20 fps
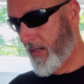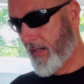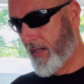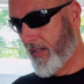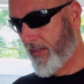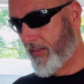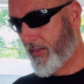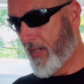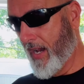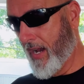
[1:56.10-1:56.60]

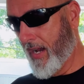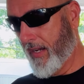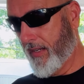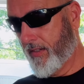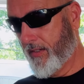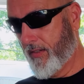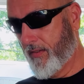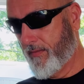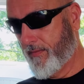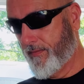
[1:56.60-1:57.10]
It's got
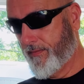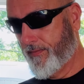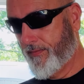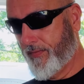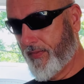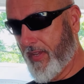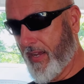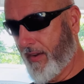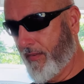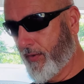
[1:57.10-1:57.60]

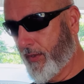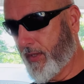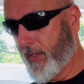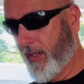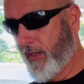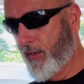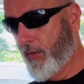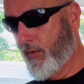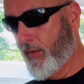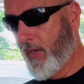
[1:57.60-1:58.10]

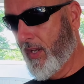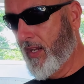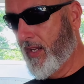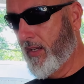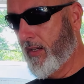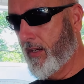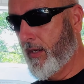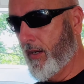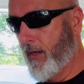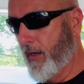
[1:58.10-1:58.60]
everything you need
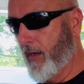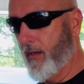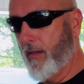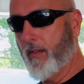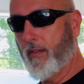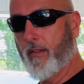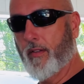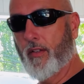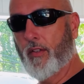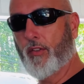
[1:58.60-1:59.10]
here.
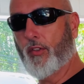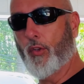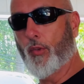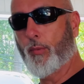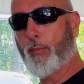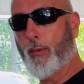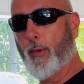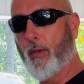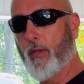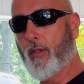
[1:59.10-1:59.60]
This is
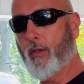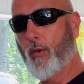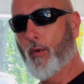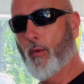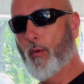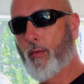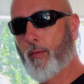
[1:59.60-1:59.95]
pretty cool.